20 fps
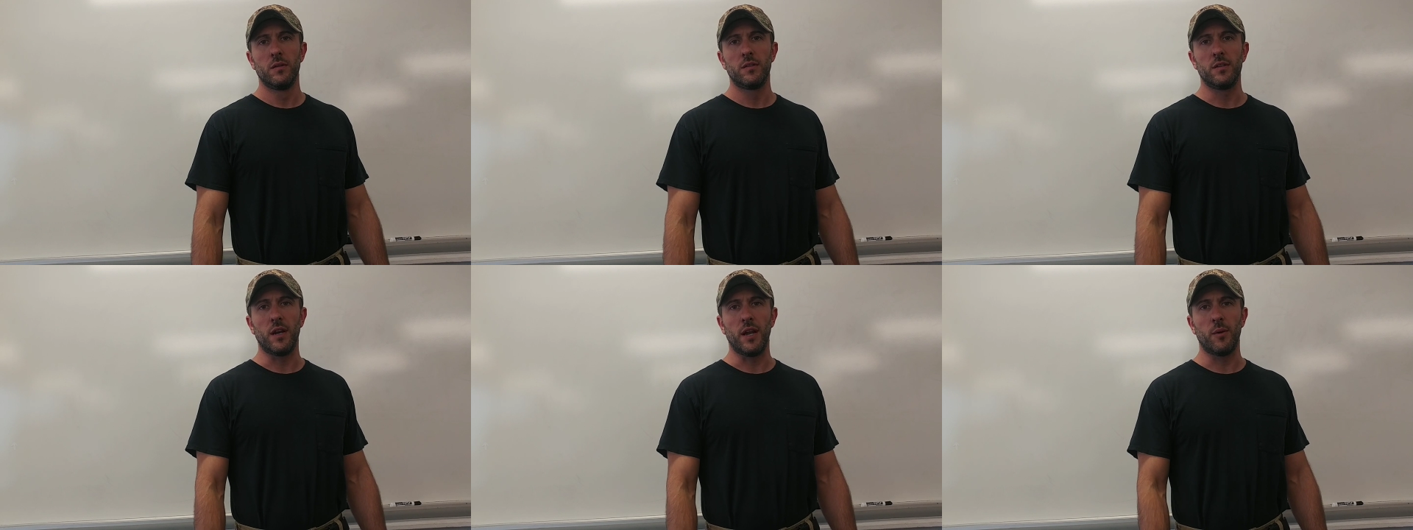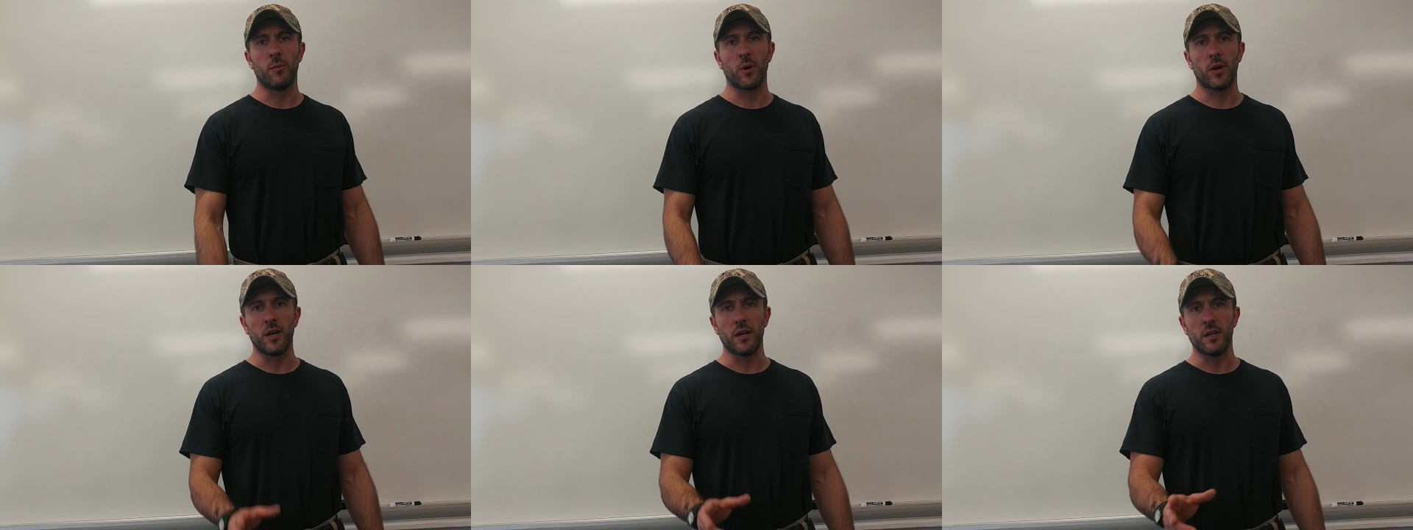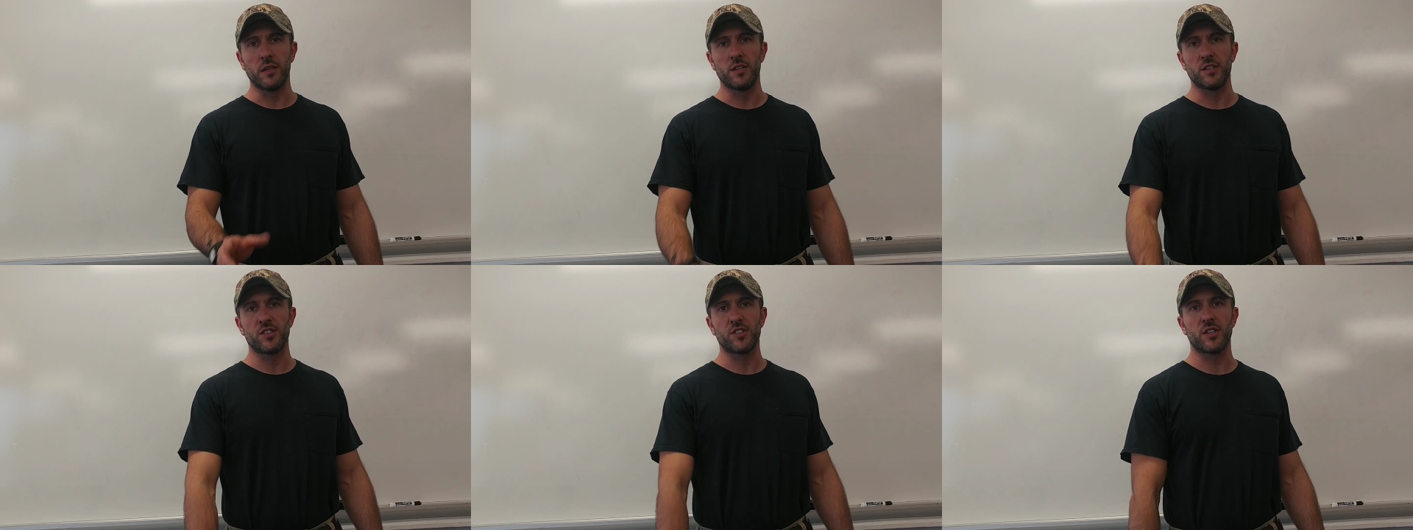Today we're going
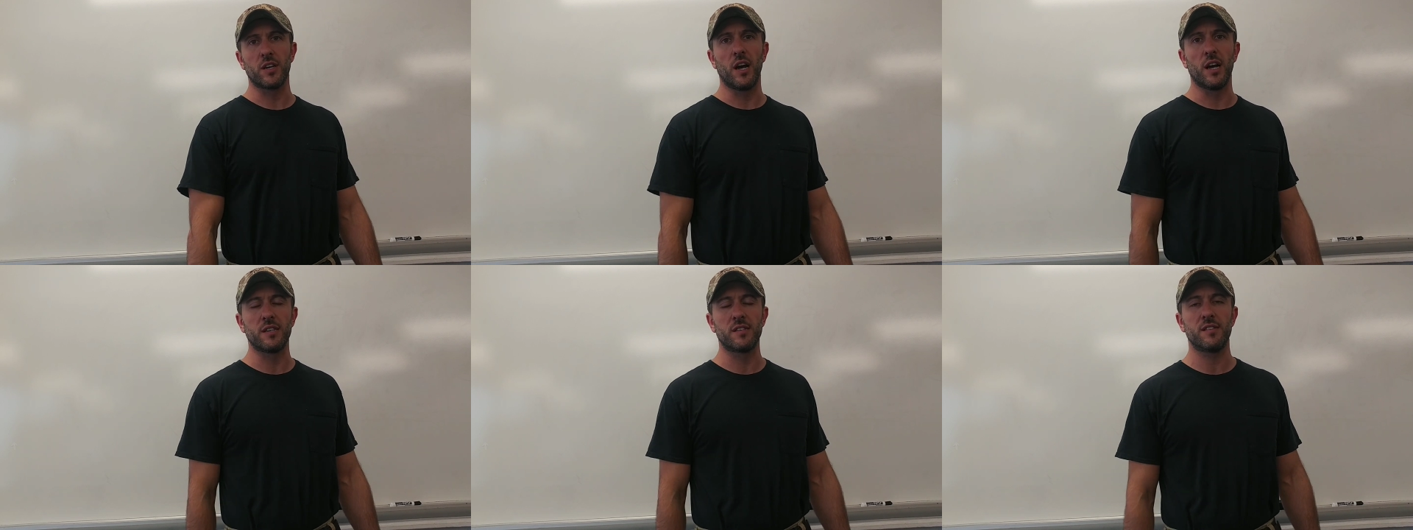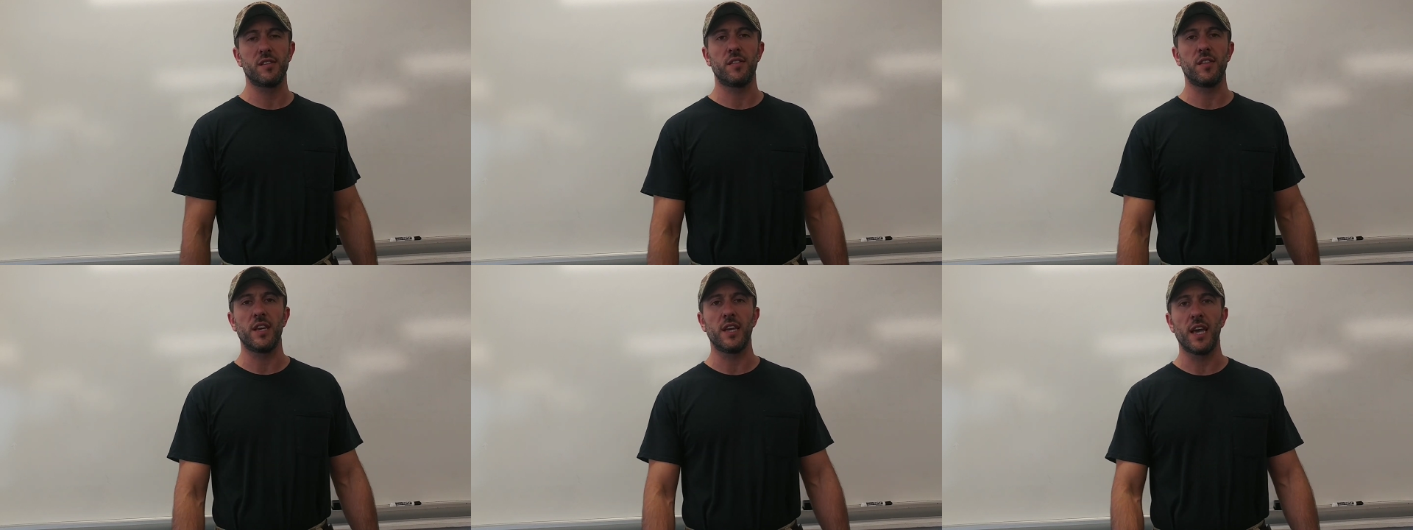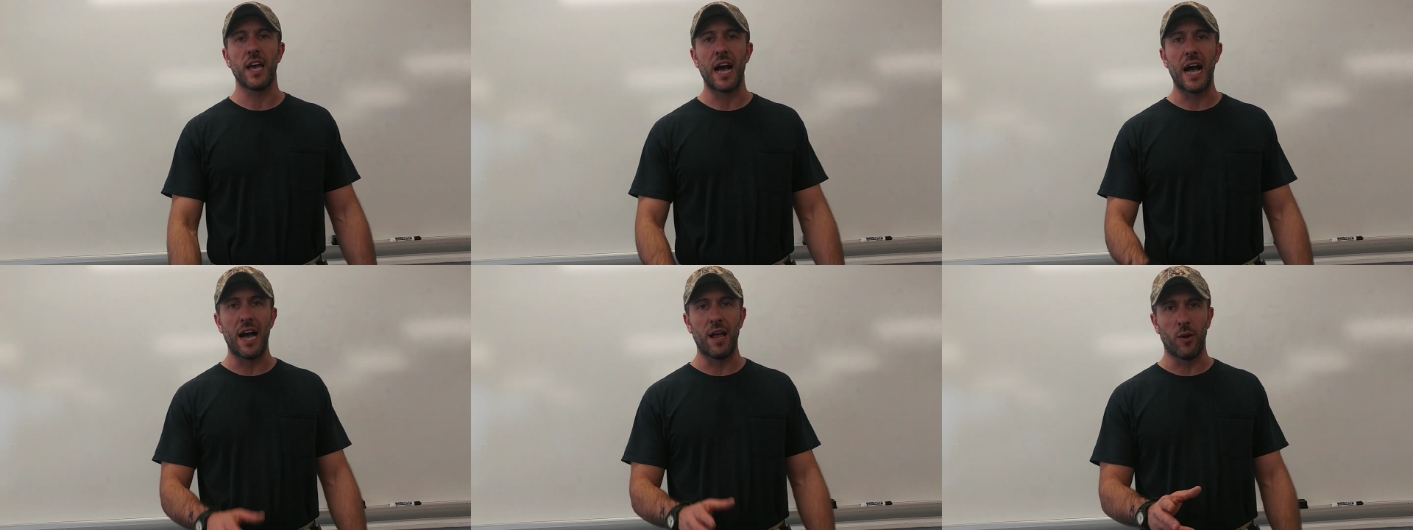to discuss
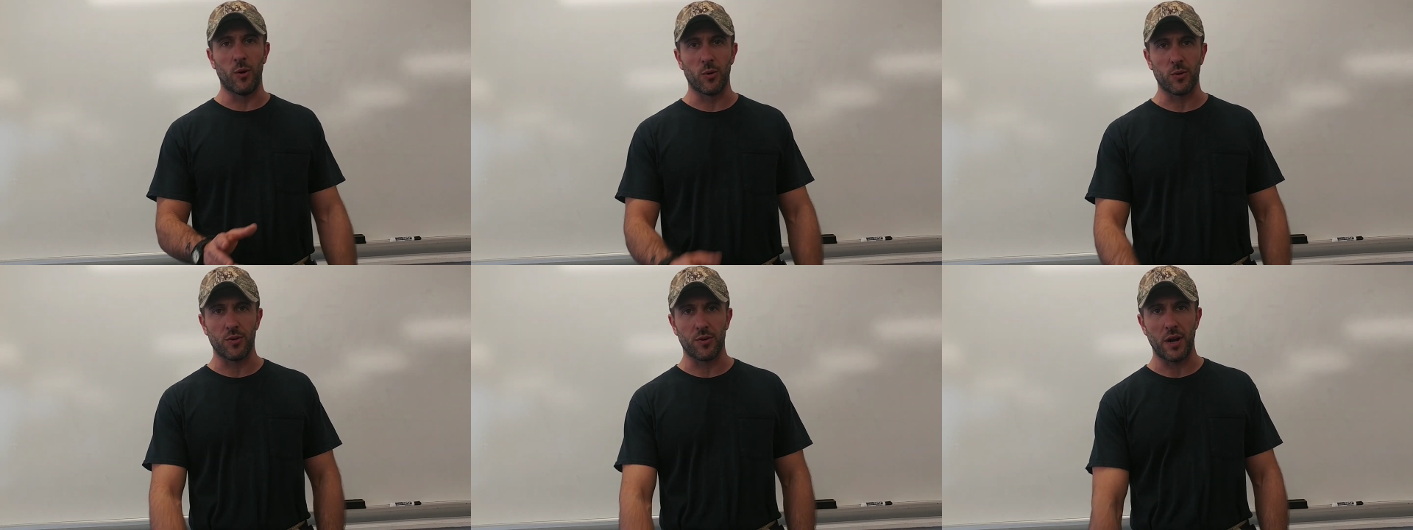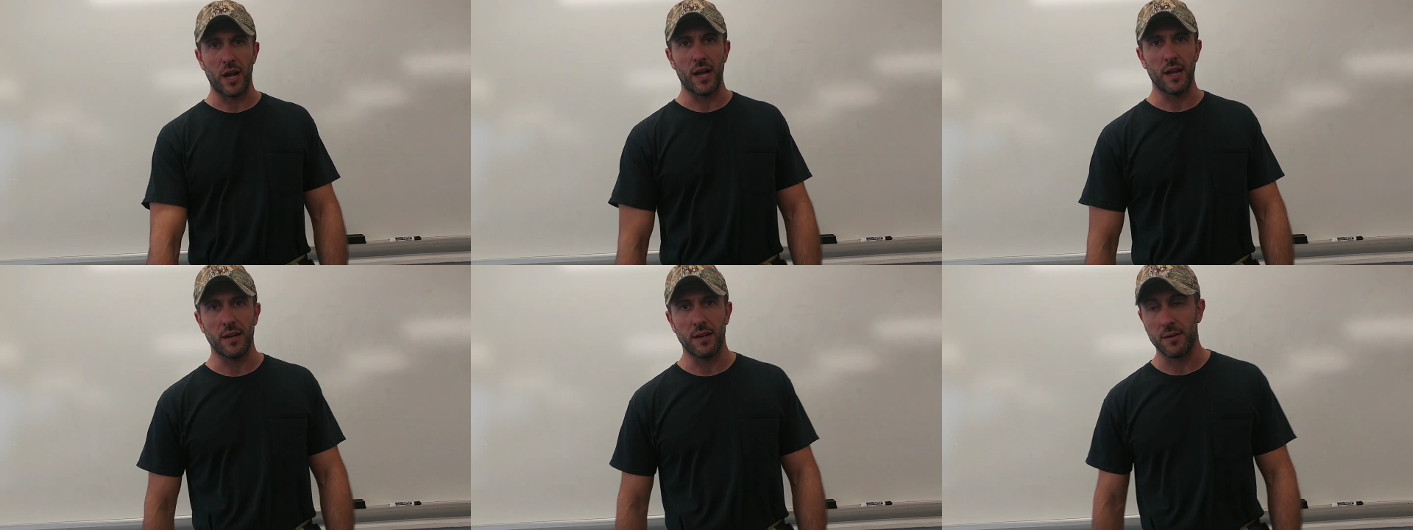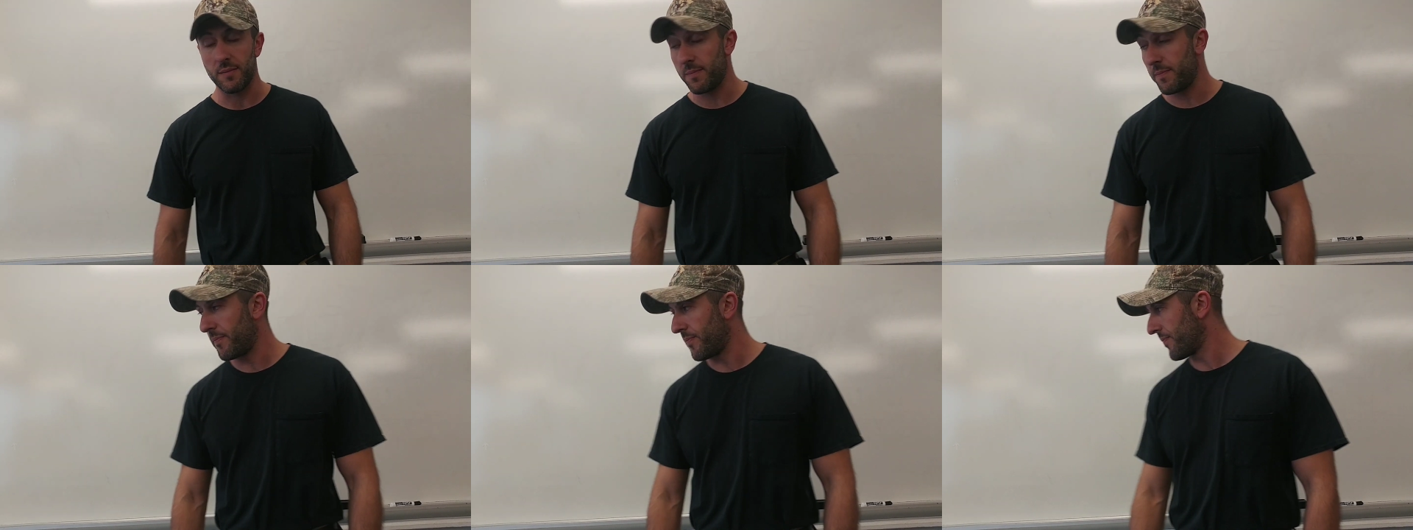the hollow
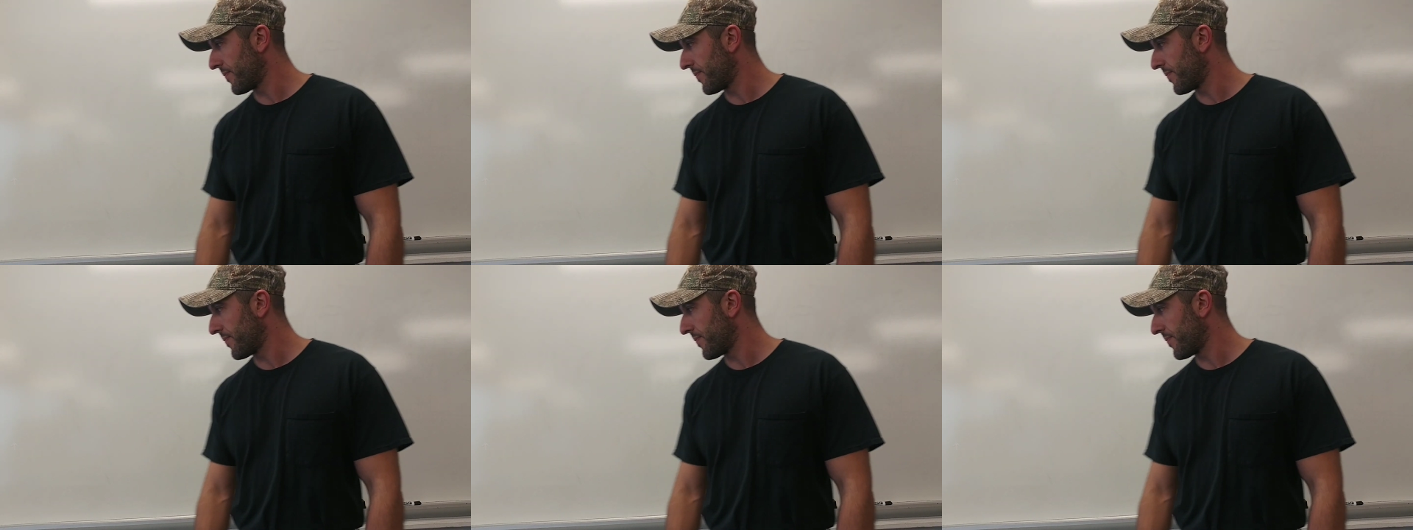grind.